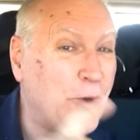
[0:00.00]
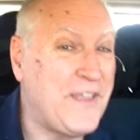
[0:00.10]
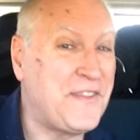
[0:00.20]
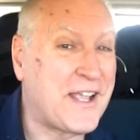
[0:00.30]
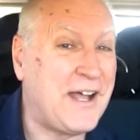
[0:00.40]

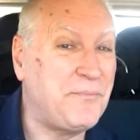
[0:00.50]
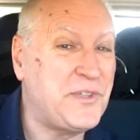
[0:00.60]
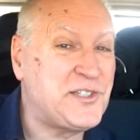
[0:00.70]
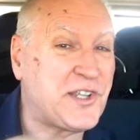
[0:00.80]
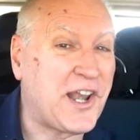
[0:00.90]
were in the
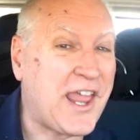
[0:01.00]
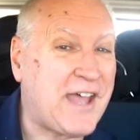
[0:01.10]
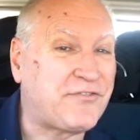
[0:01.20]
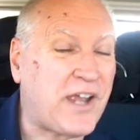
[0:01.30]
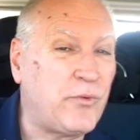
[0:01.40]
companies and
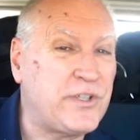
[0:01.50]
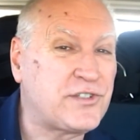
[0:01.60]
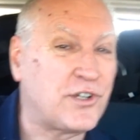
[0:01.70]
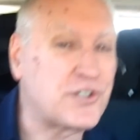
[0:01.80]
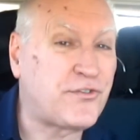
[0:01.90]
left. I
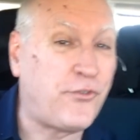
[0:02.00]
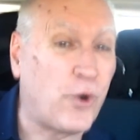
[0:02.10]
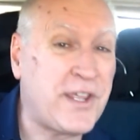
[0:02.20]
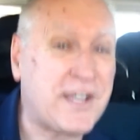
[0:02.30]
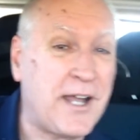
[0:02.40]
researched
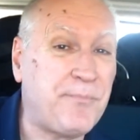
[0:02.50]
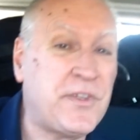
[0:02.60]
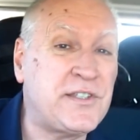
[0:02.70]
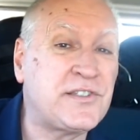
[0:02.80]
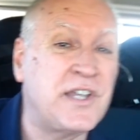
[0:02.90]
40
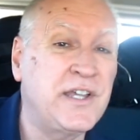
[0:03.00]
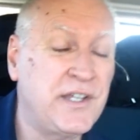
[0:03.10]
companies